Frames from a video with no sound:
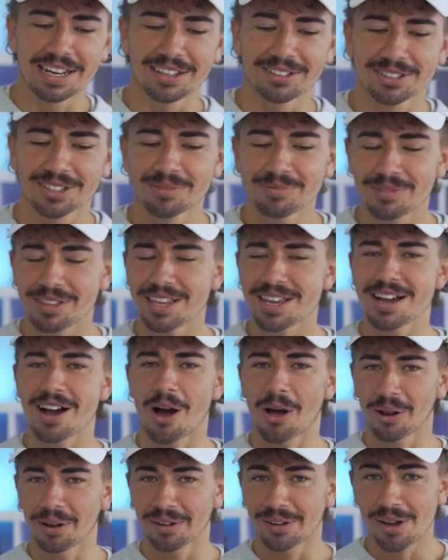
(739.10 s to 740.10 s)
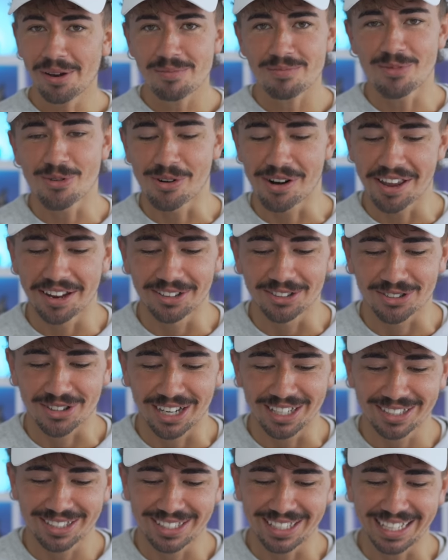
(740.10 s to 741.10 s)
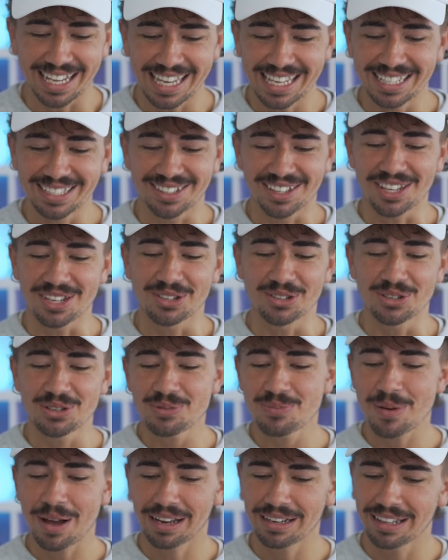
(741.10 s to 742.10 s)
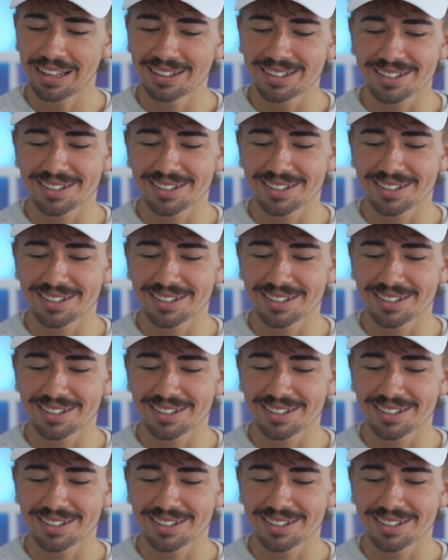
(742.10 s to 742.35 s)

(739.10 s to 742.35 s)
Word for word: Now something a lot more interesting is the New Balance